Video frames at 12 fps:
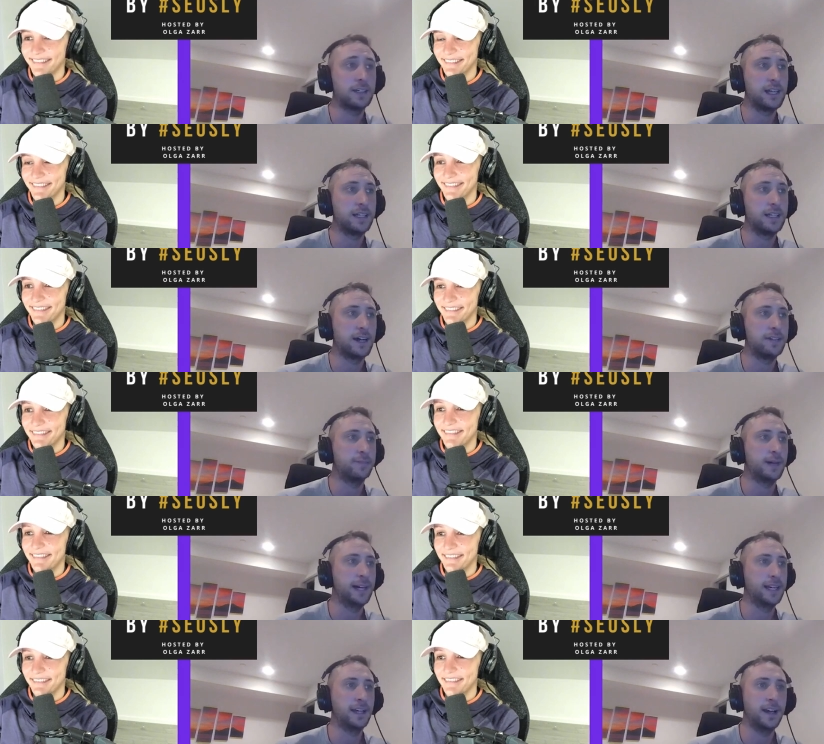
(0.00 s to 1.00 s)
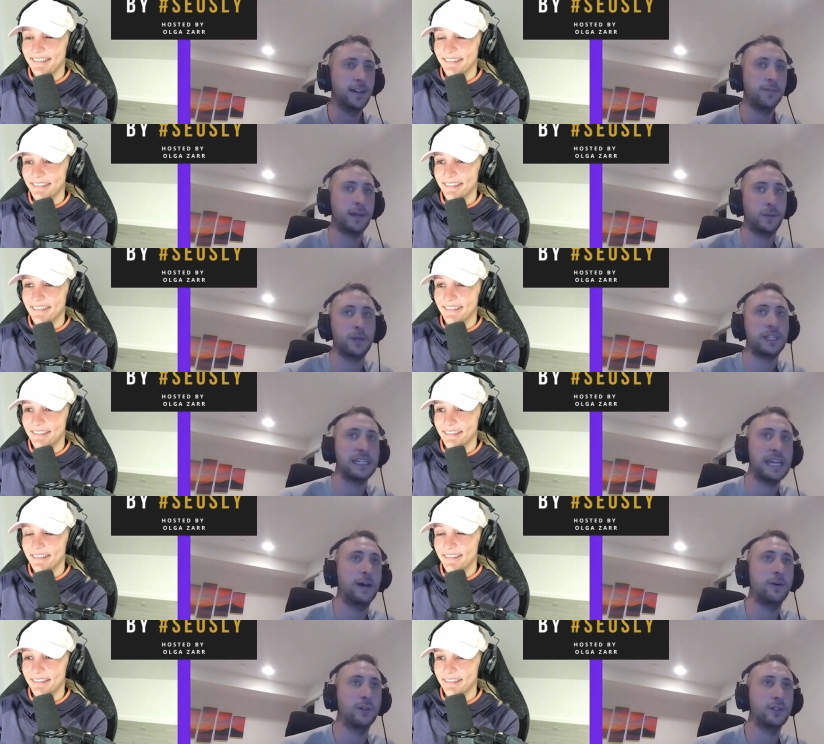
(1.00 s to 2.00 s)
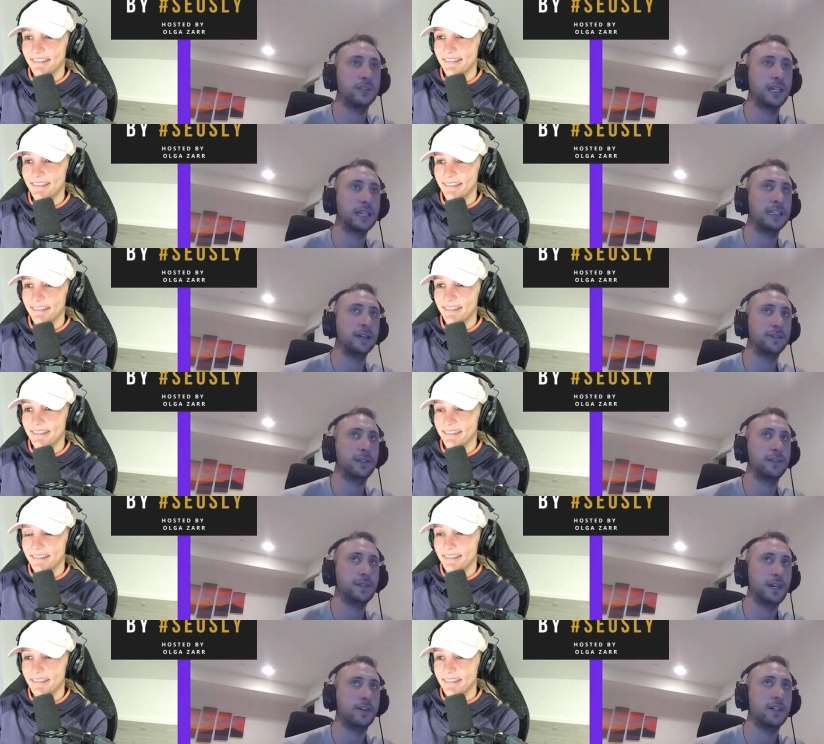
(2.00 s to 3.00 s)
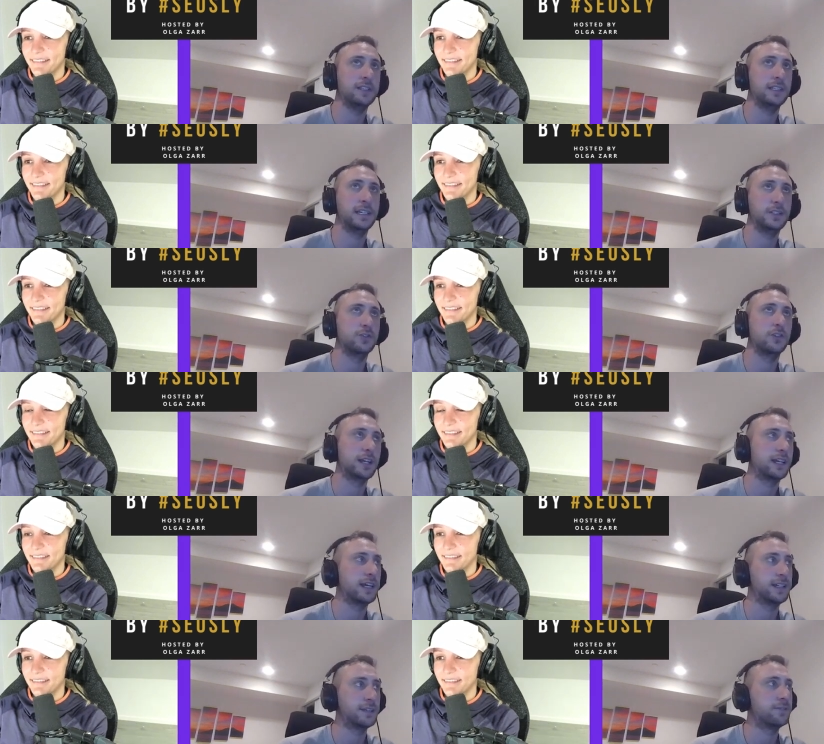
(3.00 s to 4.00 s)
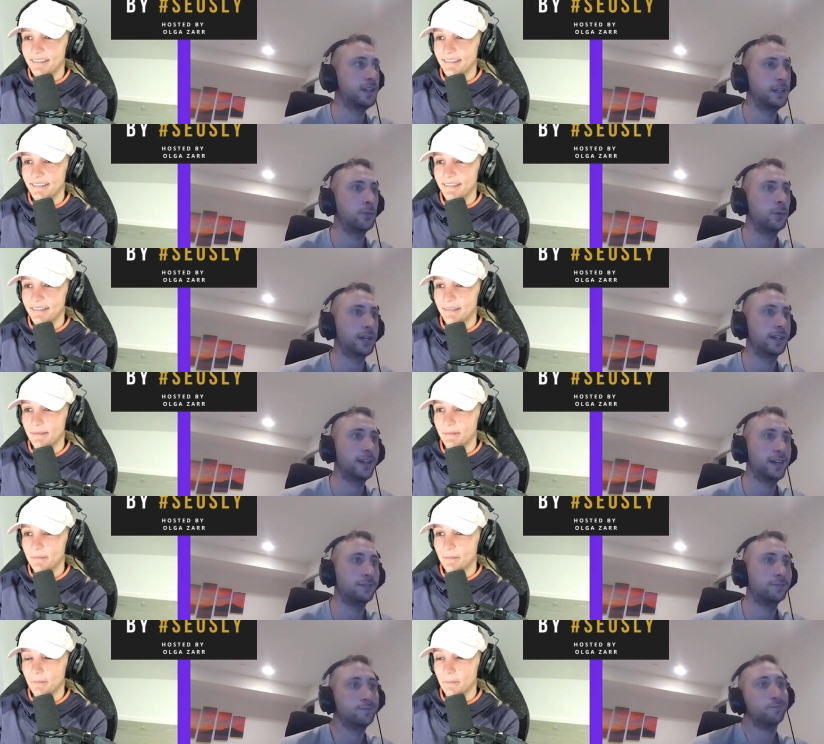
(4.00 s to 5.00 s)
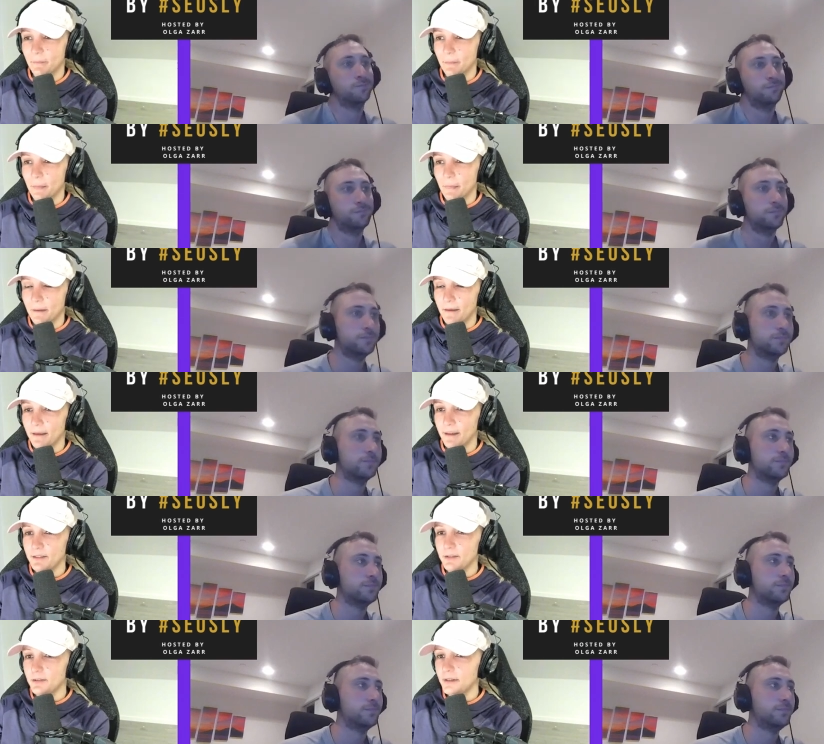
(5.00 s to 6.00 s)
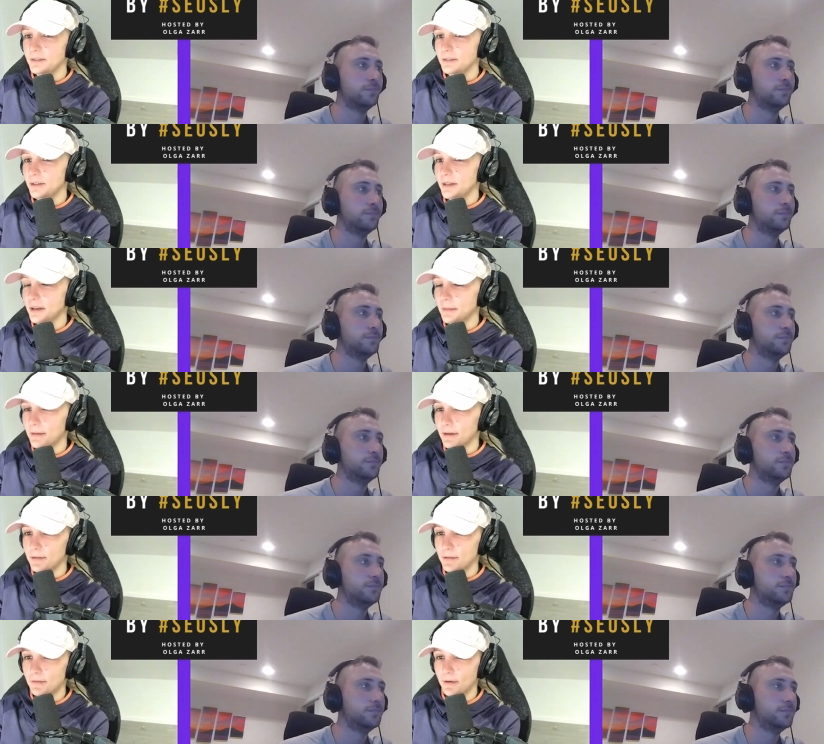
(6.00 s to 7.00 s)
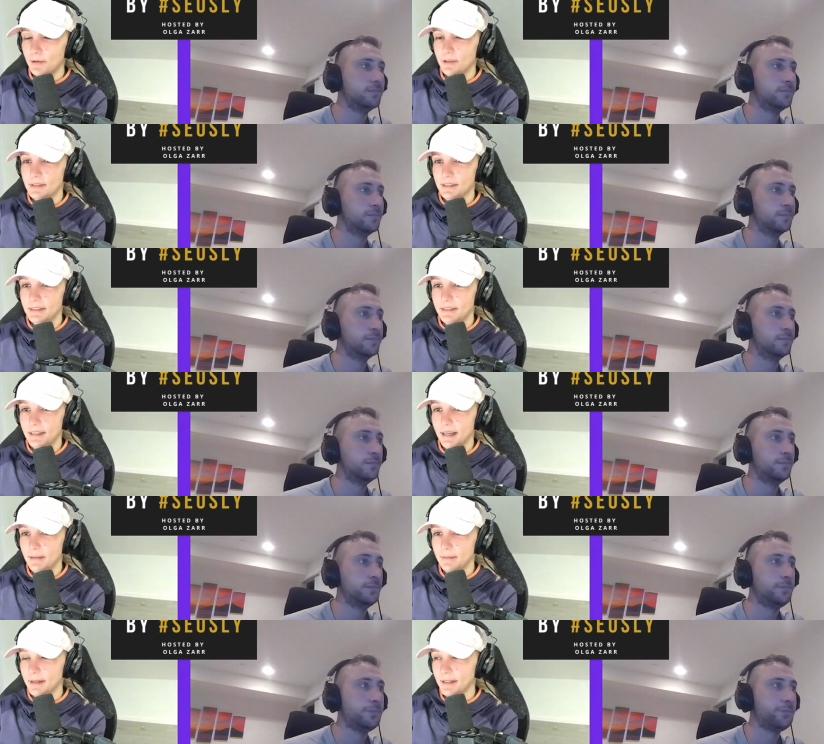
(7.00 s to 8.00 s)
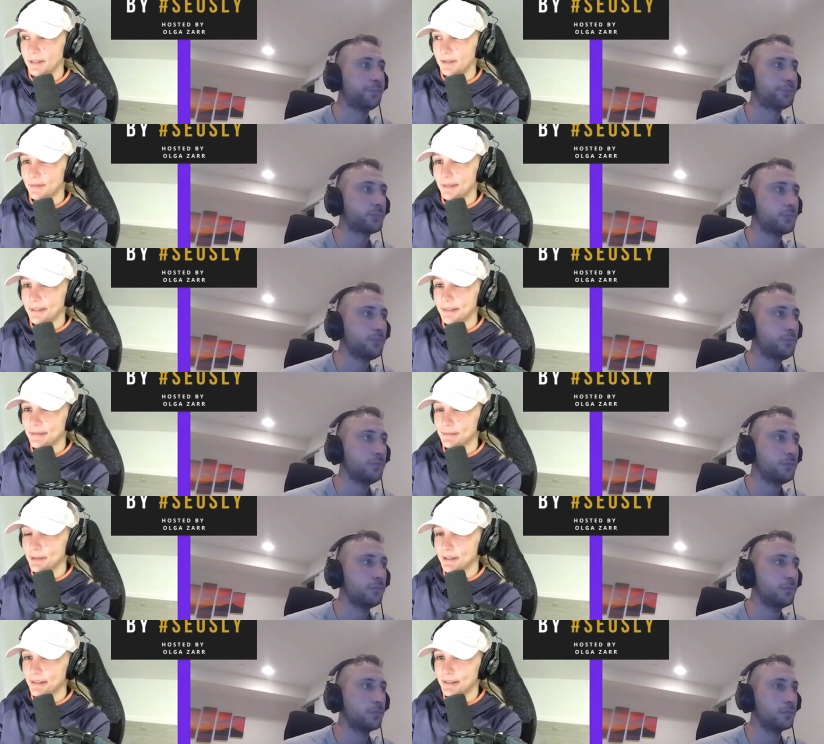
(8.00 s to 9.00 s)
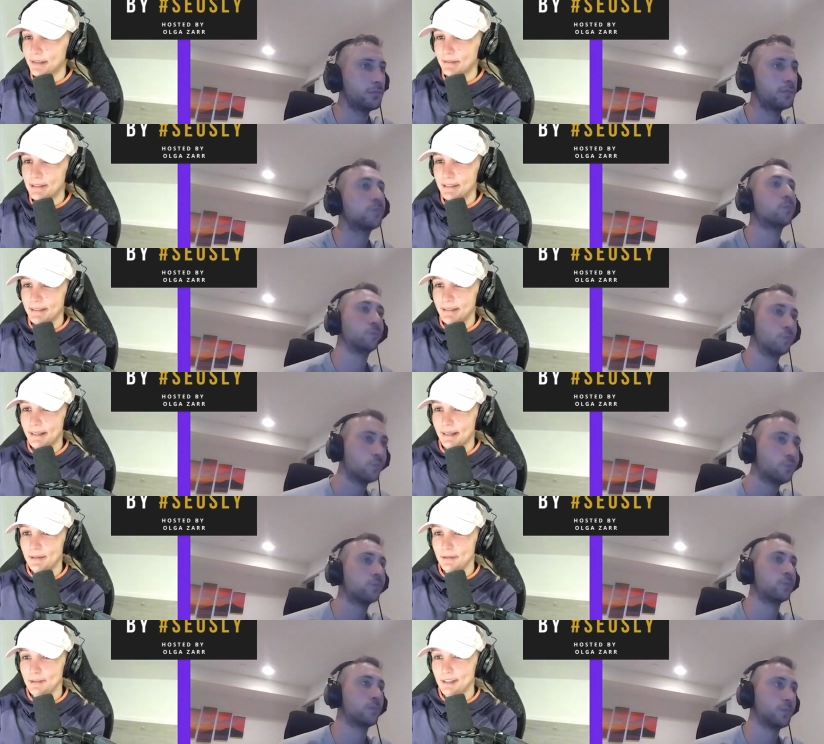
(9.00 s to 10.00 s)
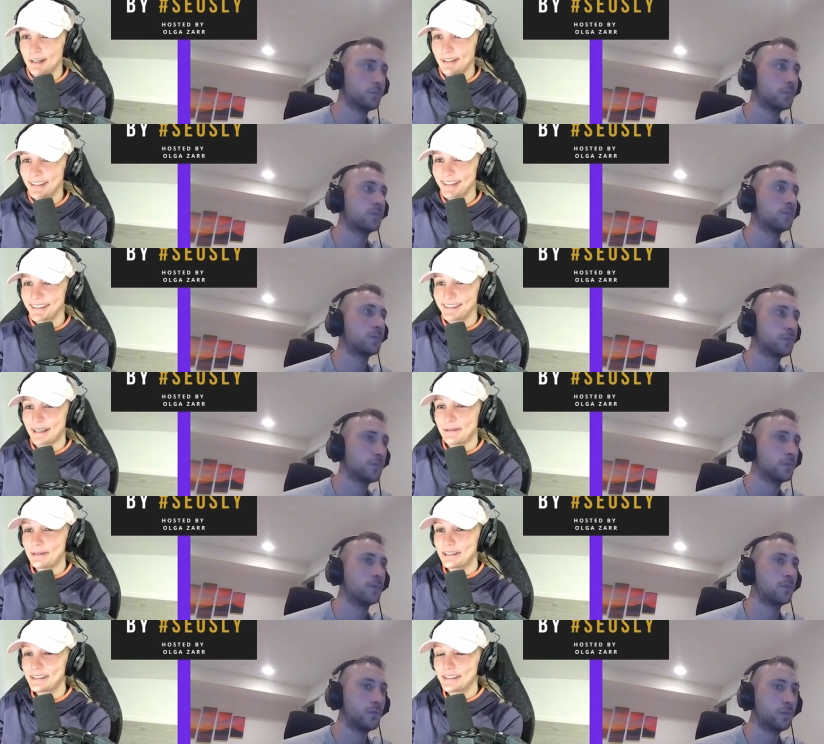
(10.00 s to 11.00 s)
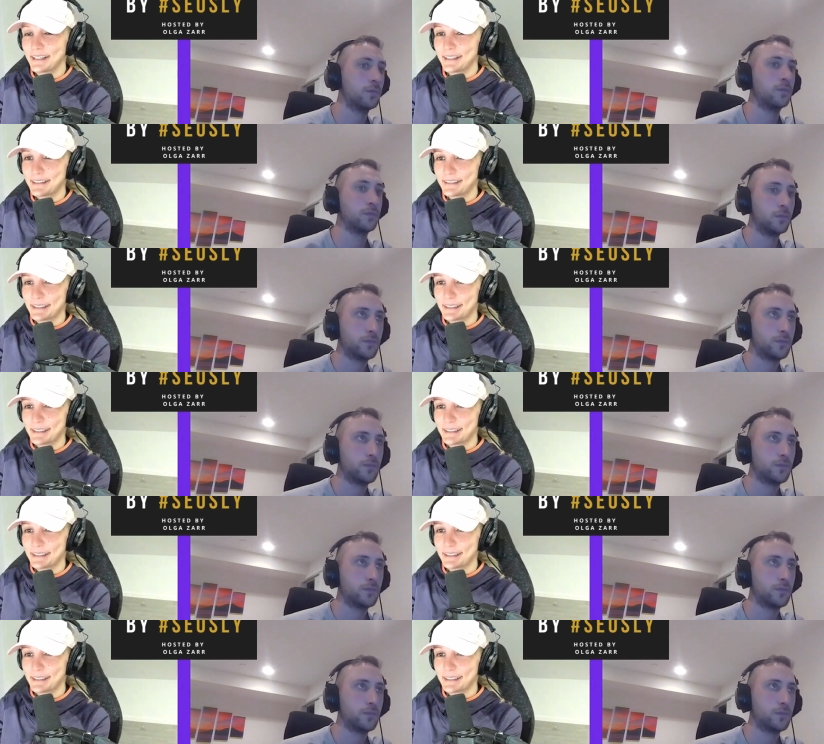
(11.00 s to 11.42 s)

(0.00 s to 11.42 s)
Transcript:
Speaker 1: like of my, of my weekly hours. Like it definitely varies and I just try to kind of like fit it in when I can.
Speaker 2: Yeah, sure. And talking about focus and time management productivity, can you share some insights,